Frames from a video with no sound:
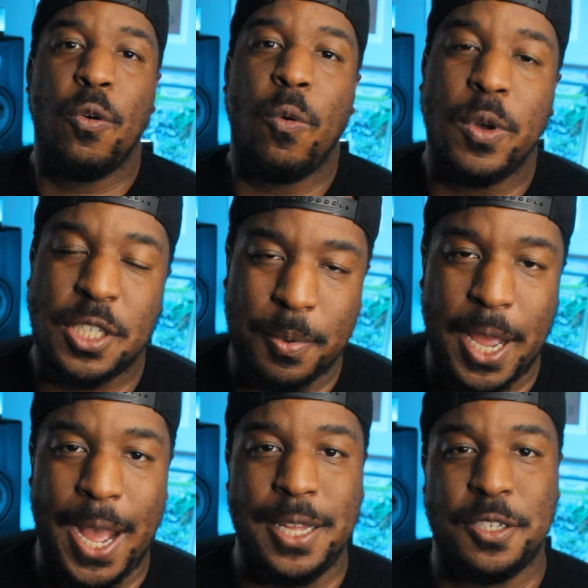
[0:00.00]
What's up
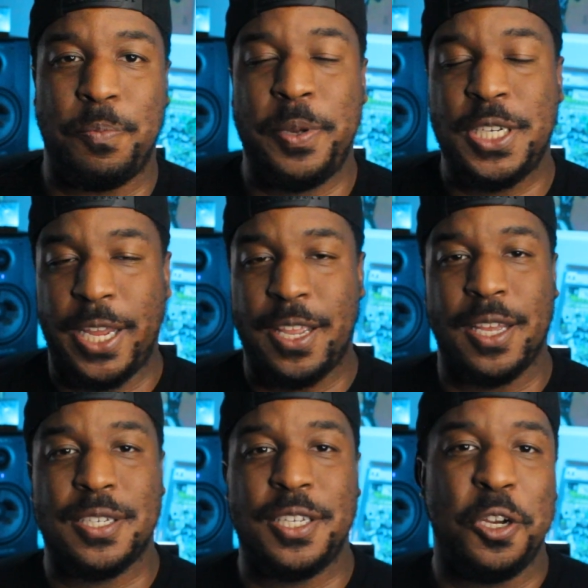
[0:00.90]
guys, BJ
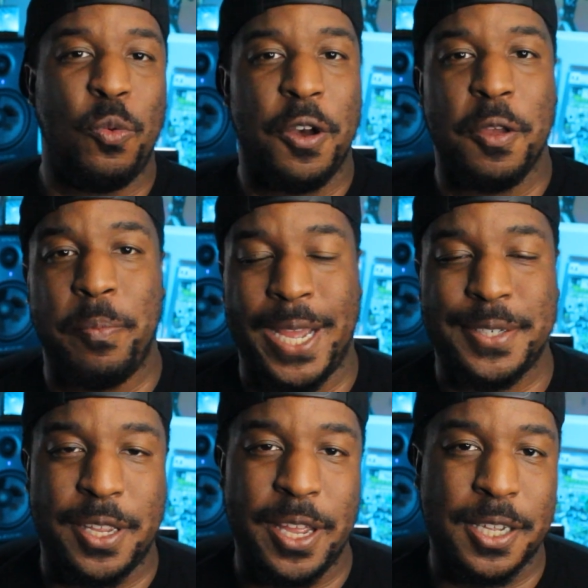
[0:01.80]
Kicks here. Welcome back
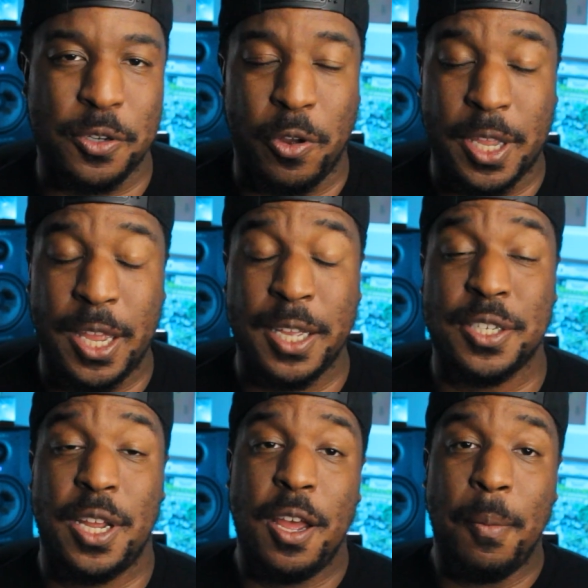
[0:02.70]
to Kicks on
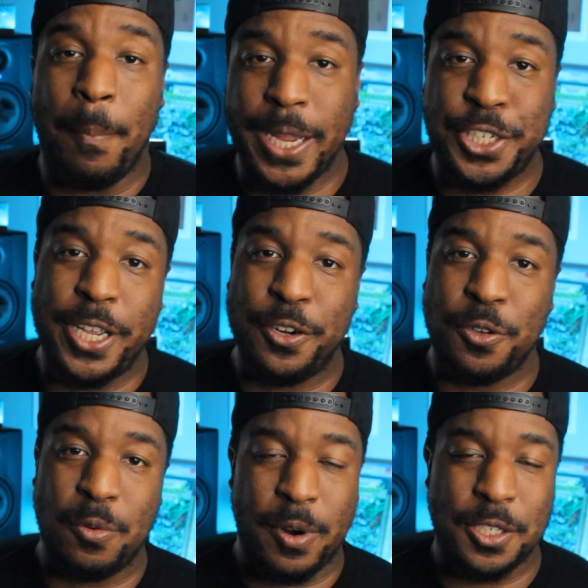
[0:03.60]
Kicks, my
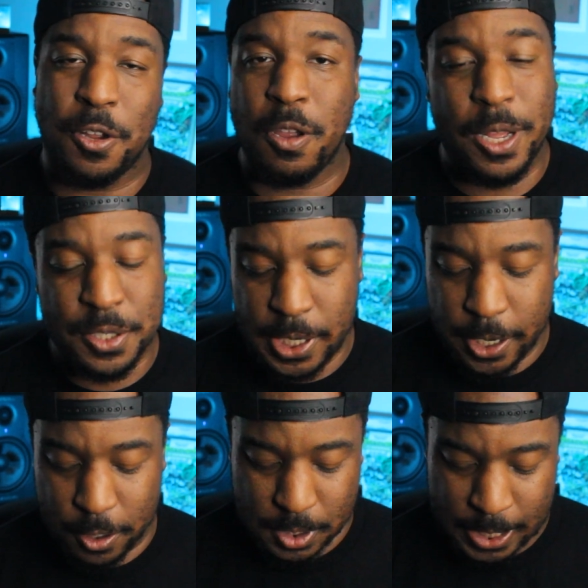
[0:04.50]
channel where I talk about
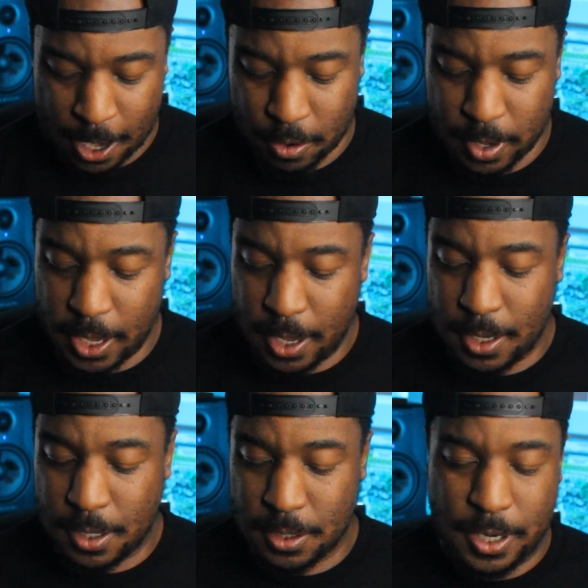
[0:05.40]
sneakers. Now,
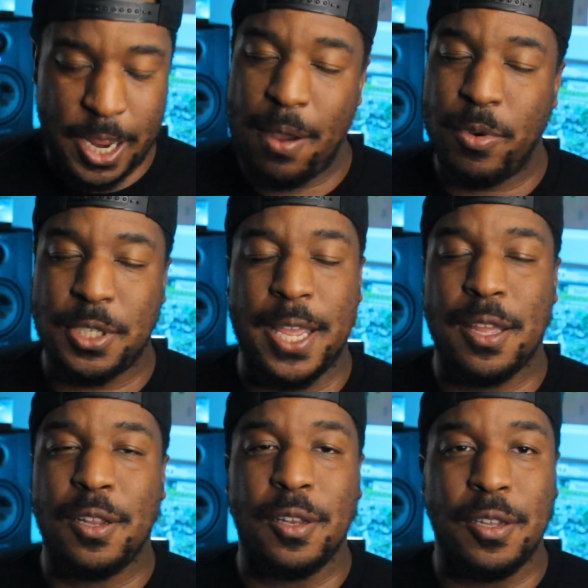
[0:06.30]
today we're
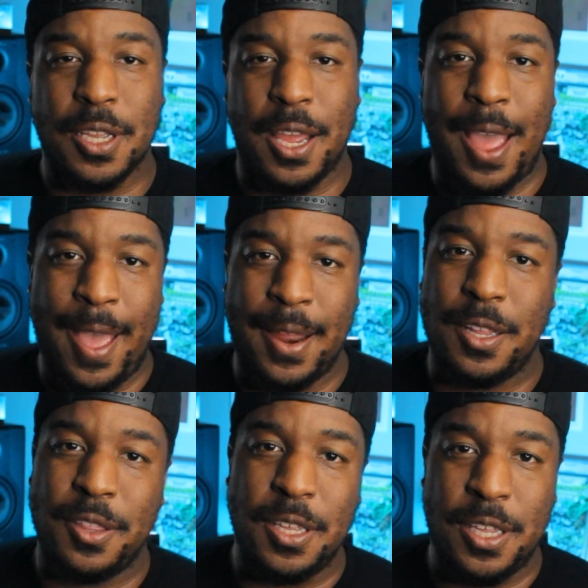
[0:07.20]
taking a look at
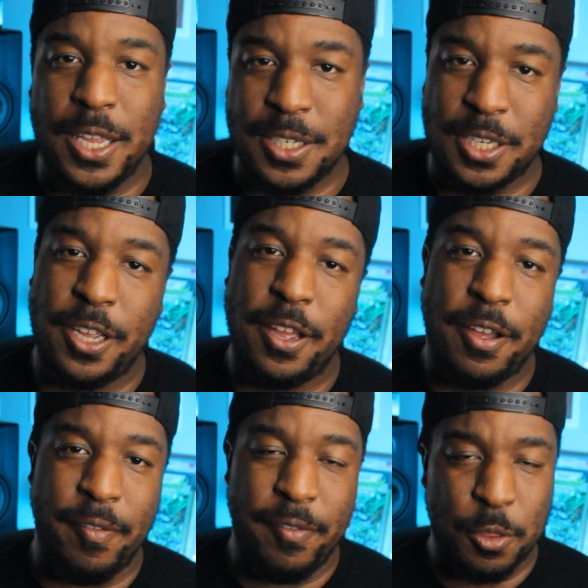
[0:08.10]
the Yeezy
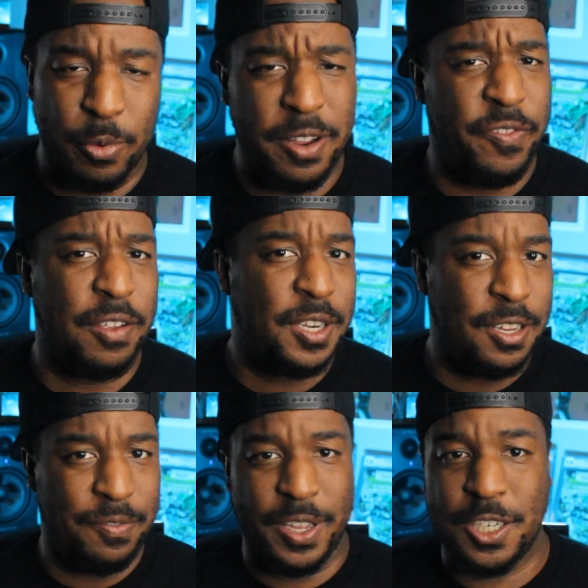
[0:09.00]

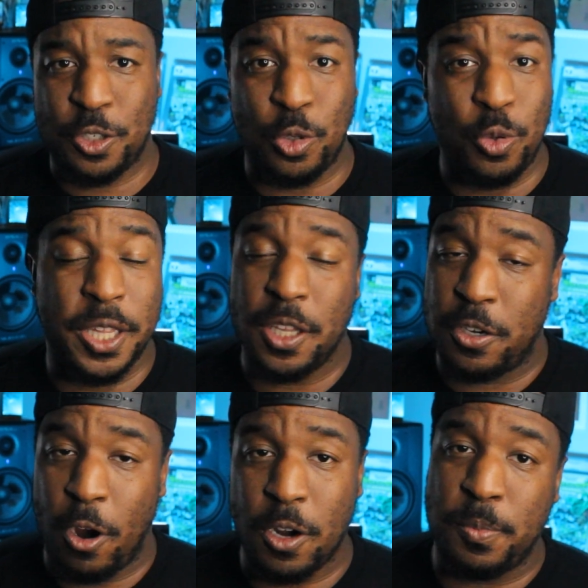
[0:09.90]
350 V2 in the
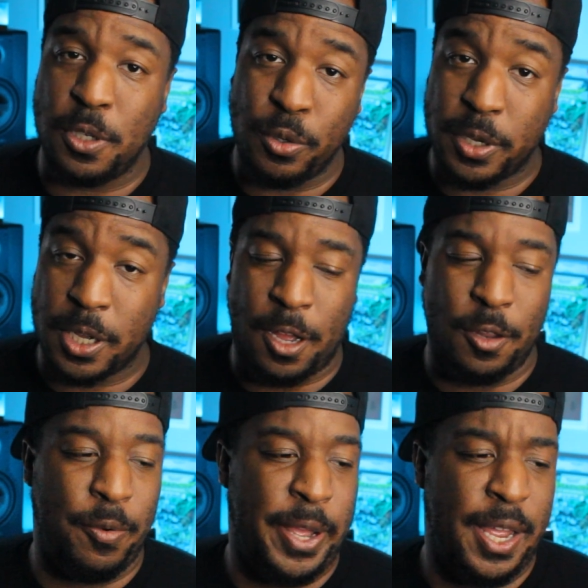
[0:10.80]
Dark Beluga
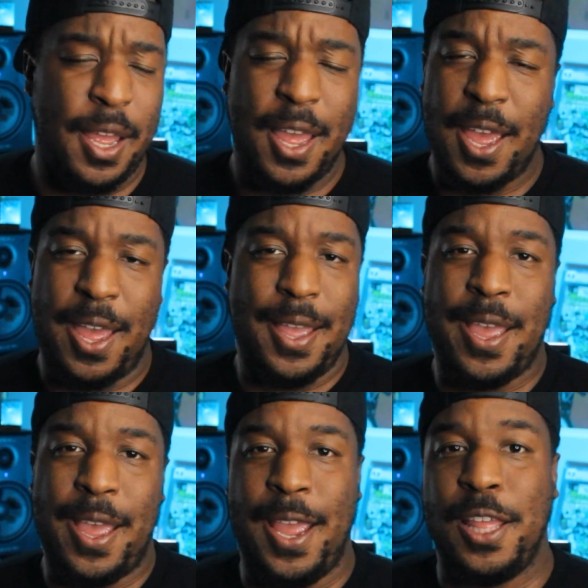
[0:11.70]
colorway,
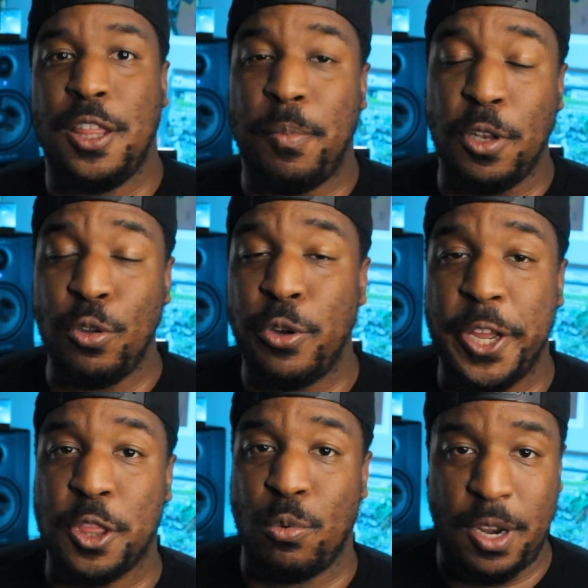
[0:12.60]
aka the
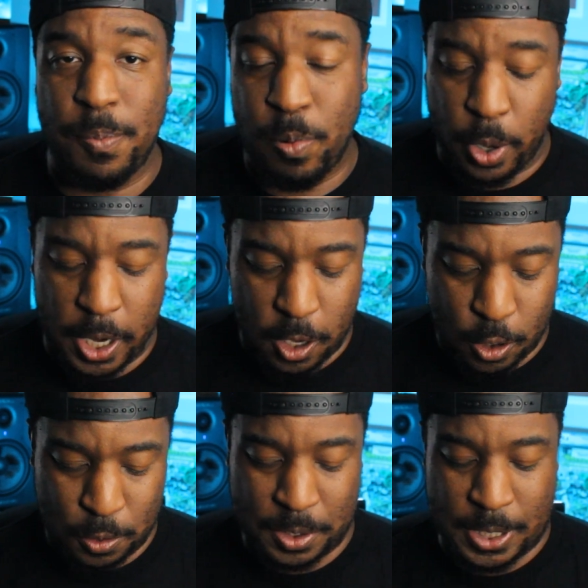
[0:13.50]
Beluga
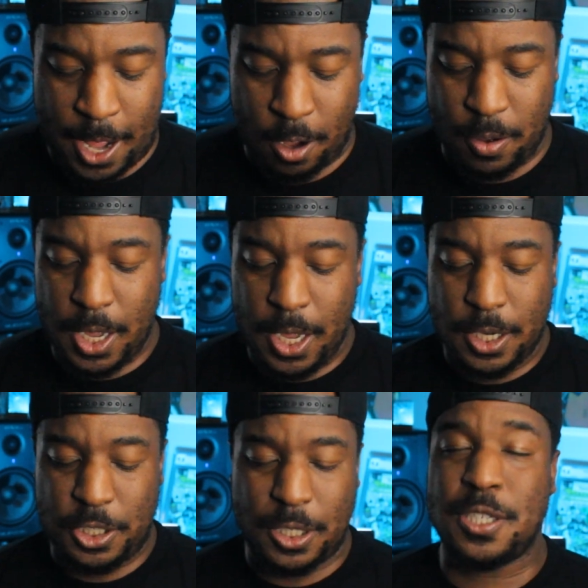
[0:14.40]
3.0s. Now,
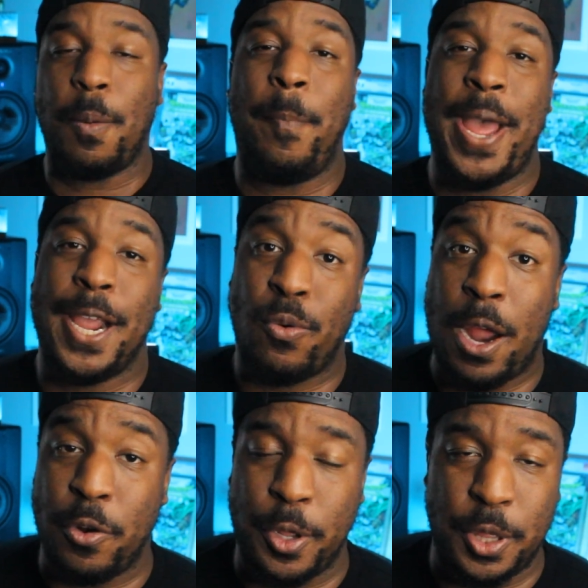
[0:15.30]
just some
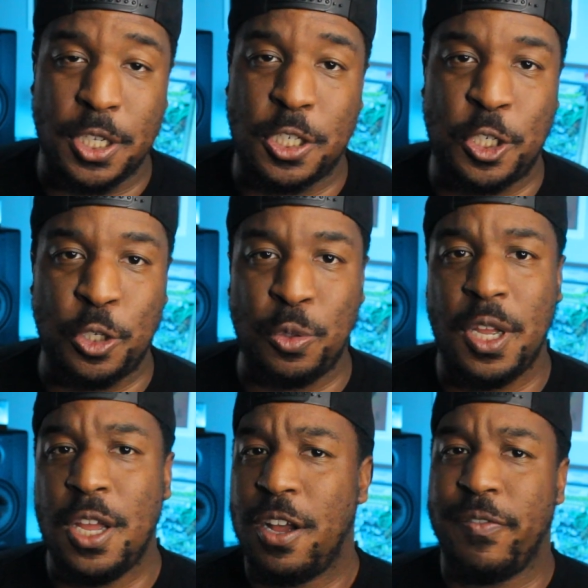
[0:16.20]
background on this shoe.
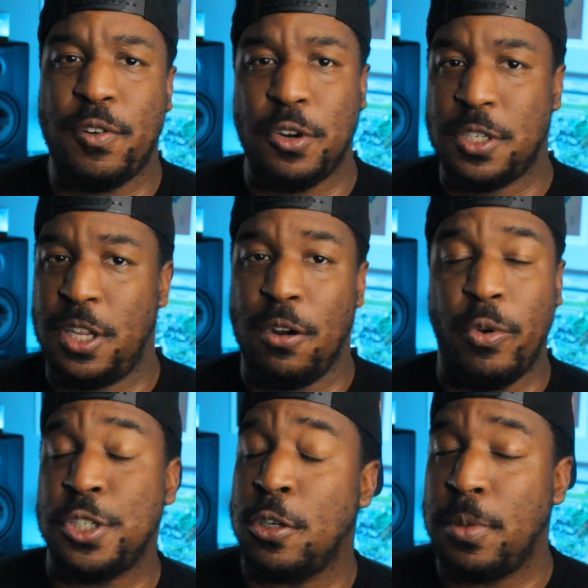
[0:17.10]
Of course, the
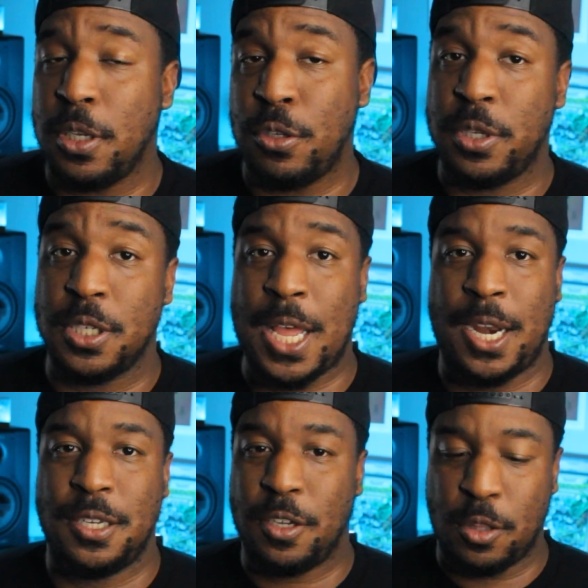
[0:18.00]
original Belugas
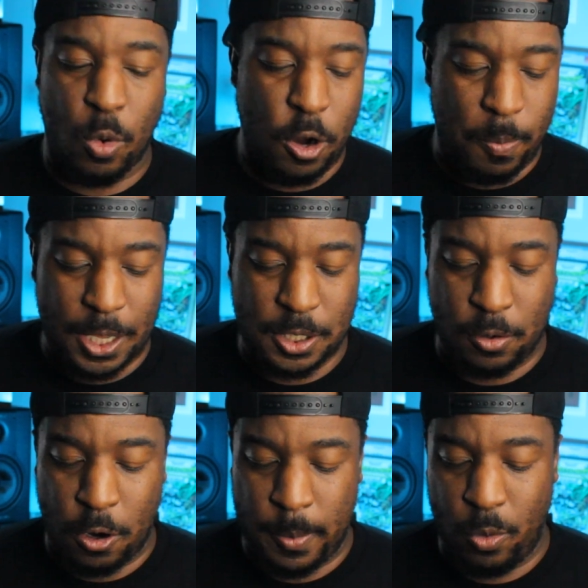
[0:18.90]
kind of took the world by
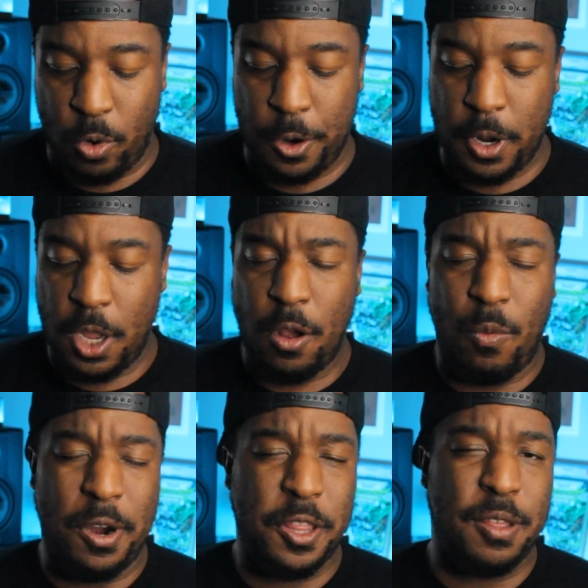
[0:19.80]
storm and were
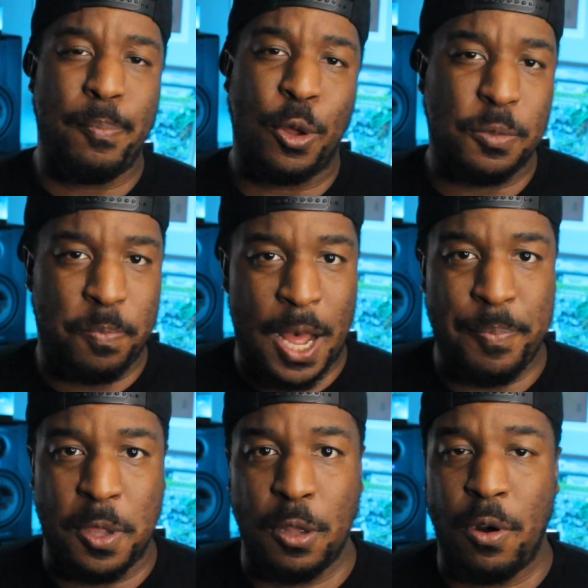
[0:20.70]
one of the most
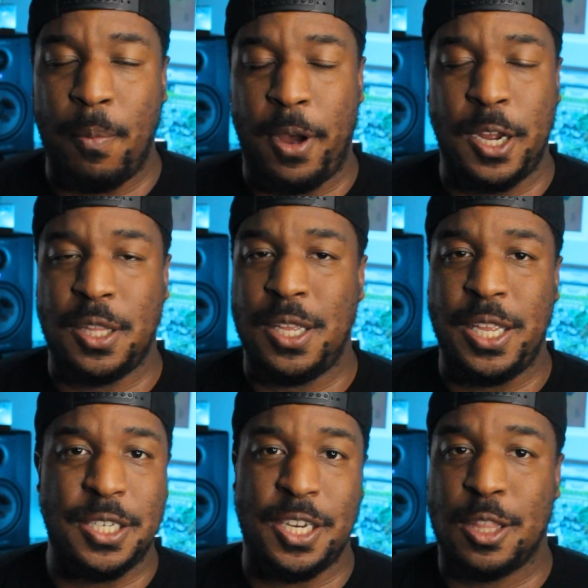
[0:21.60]
popular among the
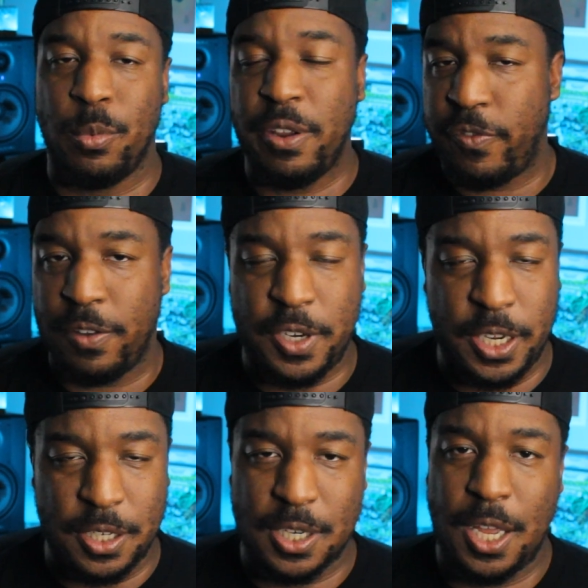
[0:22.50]
Yeezy
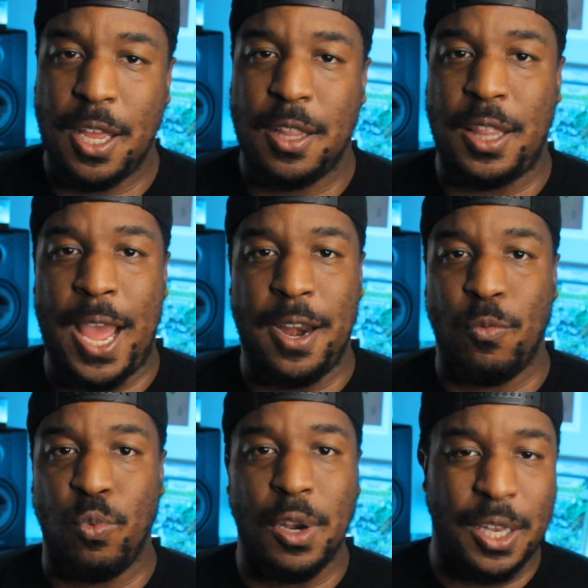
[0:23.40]
350s that
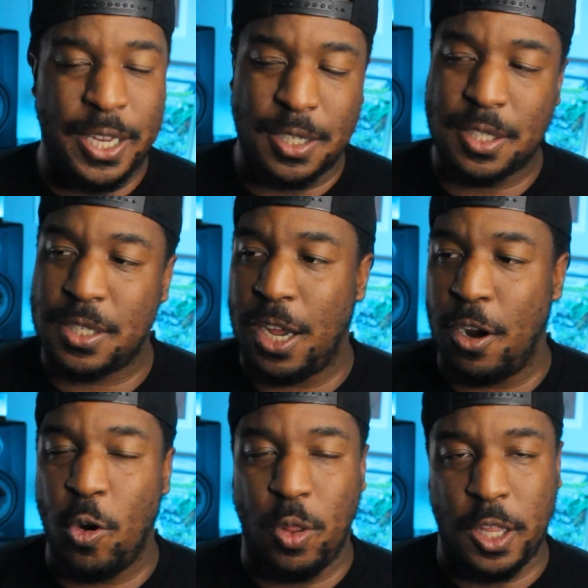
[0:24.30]
released
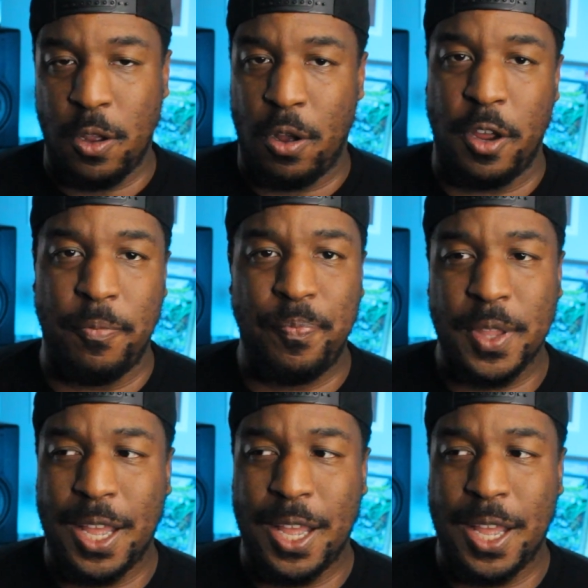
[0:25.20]
early on.